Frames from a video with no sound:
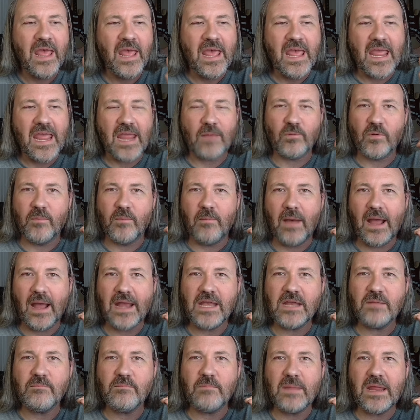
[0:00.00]
It
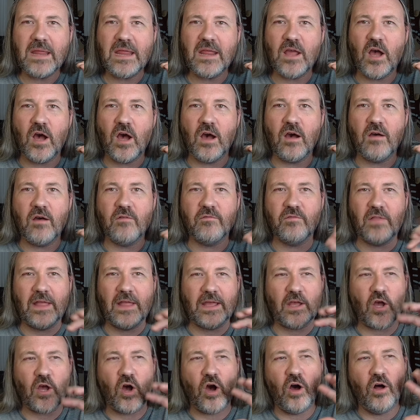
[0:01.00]
reminded me of
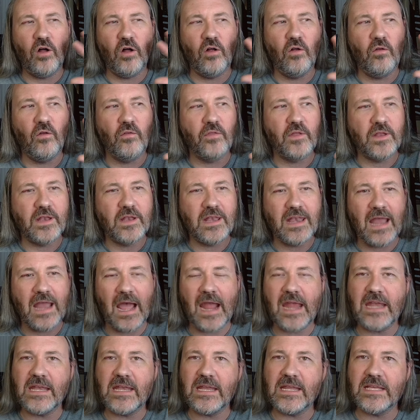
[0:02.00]
like all the
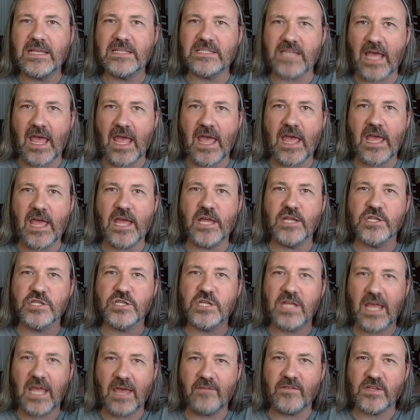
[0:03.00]
90s
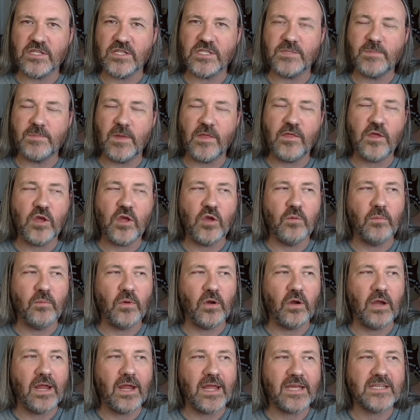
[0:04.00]
edge Kevin Smith
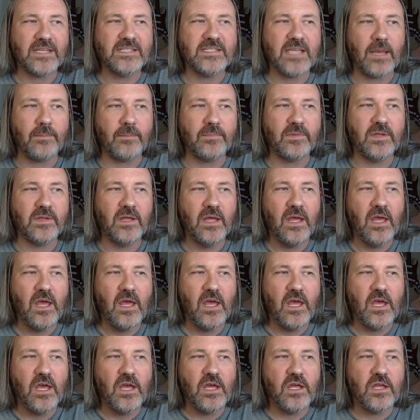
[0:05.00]
humor, except
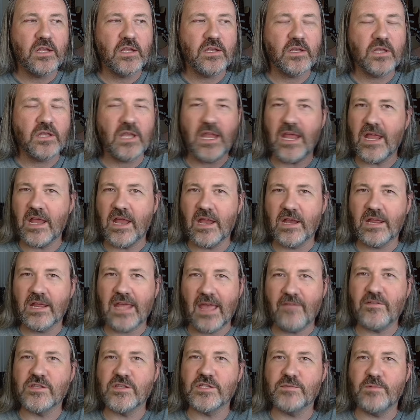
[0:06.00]

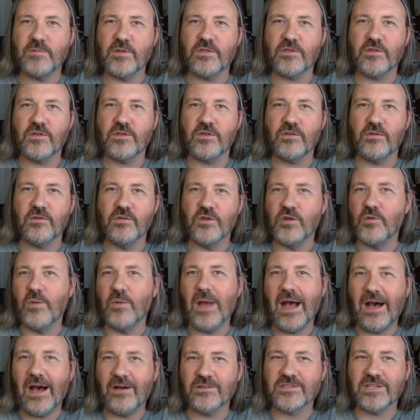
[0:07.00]
Kevin Smith knew
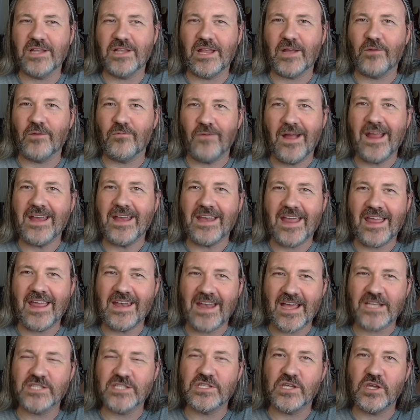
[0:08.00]
how to like write and
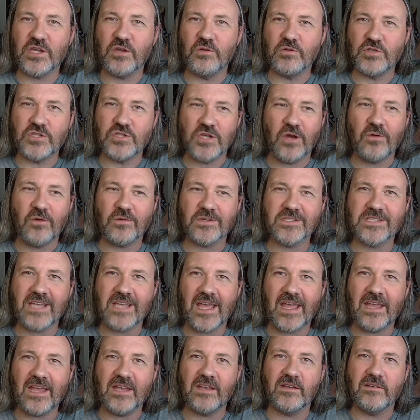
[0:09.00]
execute jokes
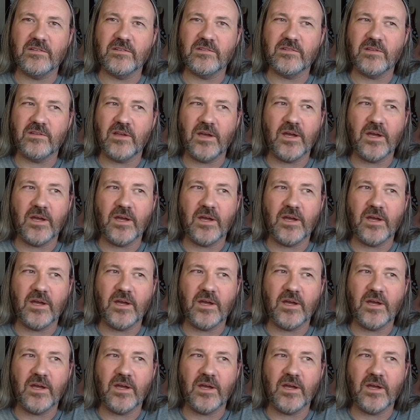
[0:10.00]
and